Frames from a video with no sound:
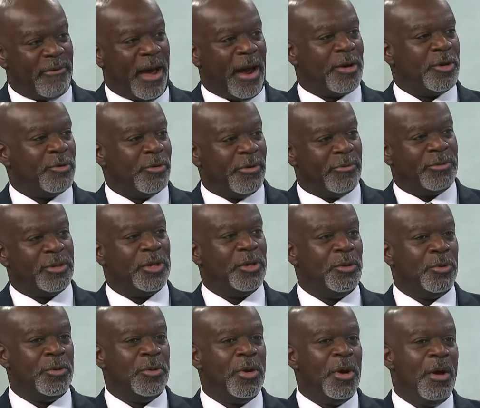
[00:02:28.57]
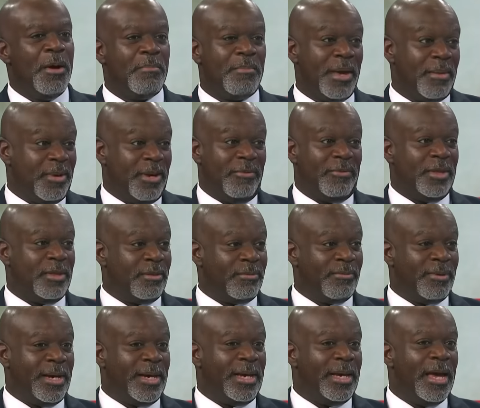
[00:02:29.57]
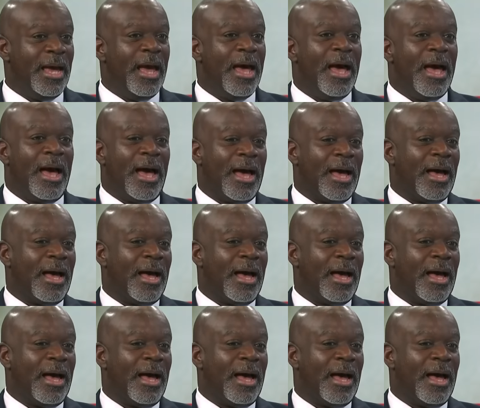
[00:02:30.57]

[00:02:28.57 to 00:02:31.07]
by a factor of two, maybe even three,